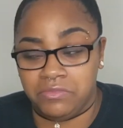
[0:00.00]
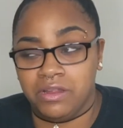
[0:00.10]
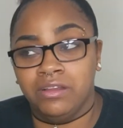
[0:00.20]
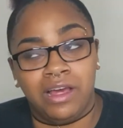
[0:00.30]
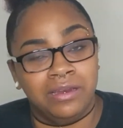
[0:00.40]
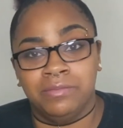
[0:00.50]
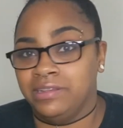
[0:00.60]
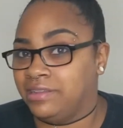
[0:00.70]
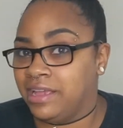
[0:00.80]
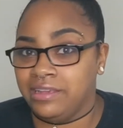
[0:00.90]
a lot of
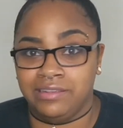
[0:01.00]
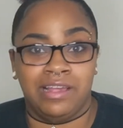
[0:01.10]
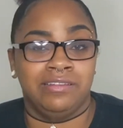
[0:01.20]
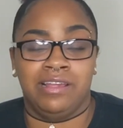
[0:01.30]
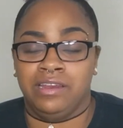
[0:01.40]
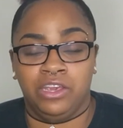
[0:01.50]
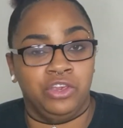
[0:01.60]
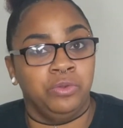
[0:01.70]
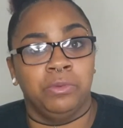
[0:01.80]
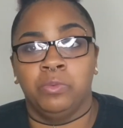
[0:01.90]
mistakes as any
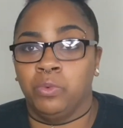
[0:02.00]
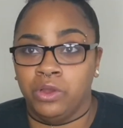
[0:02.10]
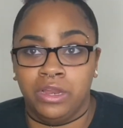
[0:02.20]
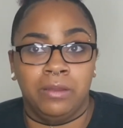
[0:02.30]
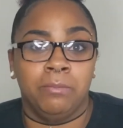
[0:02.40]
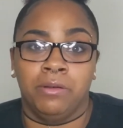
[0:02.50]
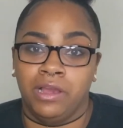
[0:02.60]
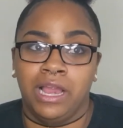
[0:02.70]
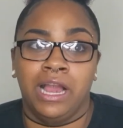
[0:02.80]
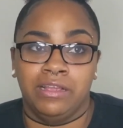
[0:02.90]
human would,
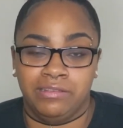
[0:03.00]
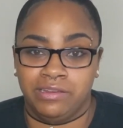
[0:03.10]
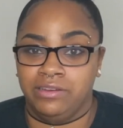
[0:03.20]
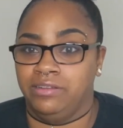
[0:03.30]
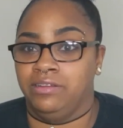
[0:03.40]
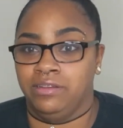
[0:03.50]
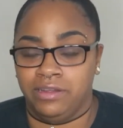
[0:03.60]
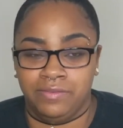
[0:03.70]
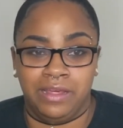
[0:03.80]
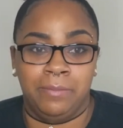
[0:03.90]
but I seriously
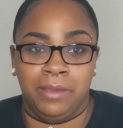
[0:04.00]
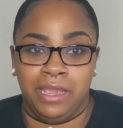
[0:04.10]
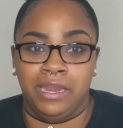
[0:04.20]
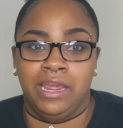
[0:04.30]
love that man,